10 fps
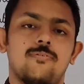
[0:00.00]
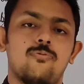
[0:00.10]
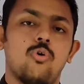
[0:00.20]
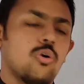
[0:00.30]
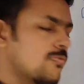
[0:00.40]

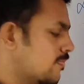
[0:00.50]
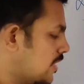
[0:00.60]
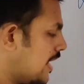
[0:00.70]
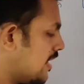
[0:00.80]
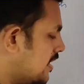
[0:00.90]
4
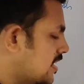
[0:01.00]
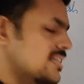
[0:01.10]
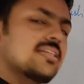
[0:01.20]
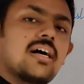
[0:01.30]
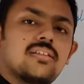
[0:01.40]

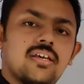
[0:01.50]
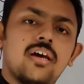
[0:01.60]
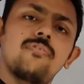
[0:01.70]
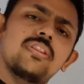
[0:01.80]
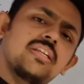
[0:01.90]
categories are there
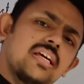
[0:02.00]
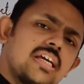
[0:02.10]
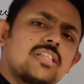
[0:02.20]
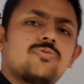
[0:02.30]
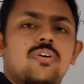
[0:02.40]
with
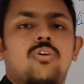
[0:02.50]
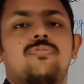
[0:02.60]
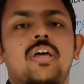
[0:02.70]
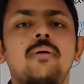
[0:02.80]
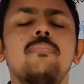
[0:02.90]
each one of
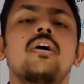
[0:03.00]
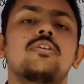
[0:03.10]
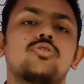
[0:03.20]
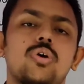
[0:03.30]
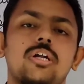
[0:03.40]
them,
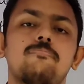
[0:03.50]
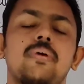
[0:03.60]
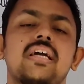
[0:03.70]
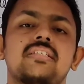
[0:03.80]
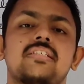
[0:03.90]
so it
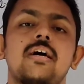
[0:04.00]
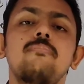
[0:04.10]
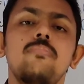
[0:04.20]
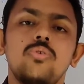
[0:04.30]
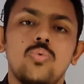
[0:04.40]
makes
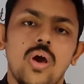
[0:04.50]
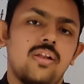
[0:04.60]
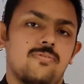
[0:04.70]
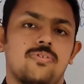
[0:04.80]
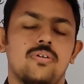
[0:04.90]
them
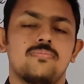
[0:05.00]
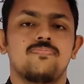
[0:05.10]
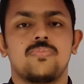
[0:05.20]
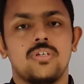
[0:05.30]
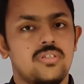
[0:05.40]
12.
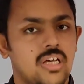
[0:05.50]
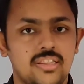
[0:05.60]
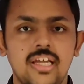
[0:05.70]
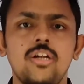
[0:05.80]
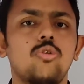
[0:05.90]

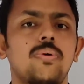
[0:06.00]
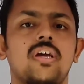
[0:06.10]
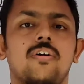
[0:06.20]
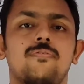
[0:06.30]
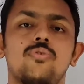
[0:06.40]
Nothing to be
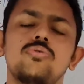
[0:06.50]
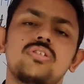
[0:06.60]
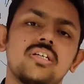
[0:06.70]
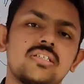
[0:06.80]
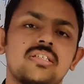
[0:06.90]
confused,
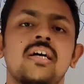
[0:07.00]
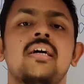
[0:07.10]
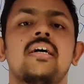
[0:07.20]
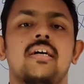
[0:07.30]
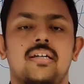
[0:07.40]
just
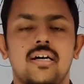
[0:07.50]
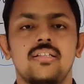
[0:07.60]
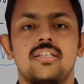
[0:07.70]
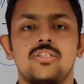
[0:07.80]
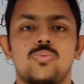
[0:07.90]

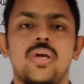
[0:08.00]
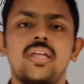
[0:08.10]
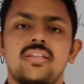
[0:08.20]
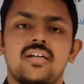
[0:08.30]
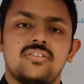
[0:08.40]
learn this
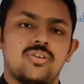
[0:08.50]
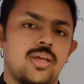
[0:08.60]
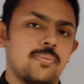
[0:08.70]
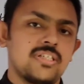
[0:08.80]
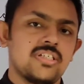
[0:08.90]
way, that 3
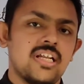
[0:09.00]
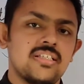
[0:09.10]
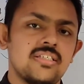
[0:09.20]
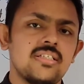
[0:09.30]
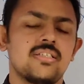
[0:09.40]
major
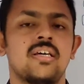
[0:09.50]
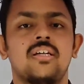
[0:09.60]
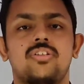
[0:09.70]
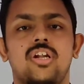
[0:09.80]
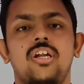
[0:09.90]
tenses,
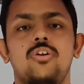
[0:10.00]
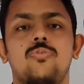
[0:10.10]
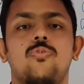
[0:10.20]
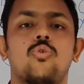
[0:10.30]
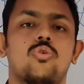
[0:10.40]
3 into
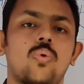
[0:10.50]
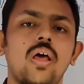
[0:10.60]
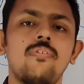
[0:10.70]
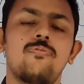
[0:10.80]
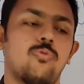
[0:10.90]
4,
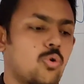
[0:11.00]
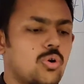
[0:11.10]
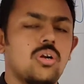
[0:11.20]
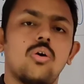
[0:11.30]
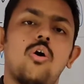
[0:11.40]
12, 4
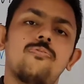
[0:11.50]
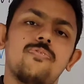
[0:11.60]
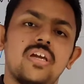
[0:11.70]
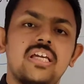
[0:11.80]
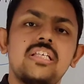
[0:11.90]
of
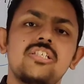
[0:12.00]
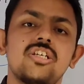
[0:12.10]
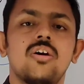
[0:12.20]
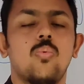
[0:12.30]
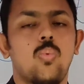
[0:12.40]
each
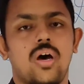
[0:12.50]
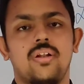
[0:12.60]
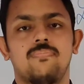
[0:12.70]
one.